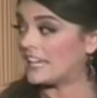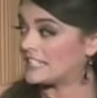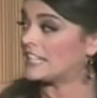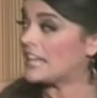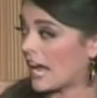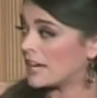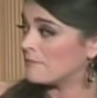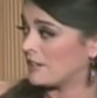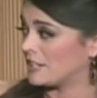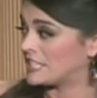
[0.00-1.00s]
it's a
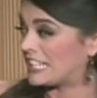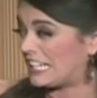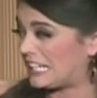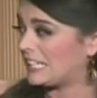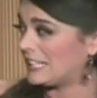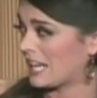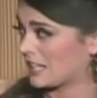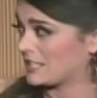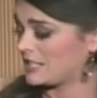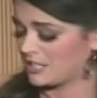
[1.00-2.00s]
nightmare to eat
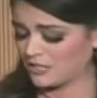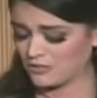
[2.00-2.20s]
next to you.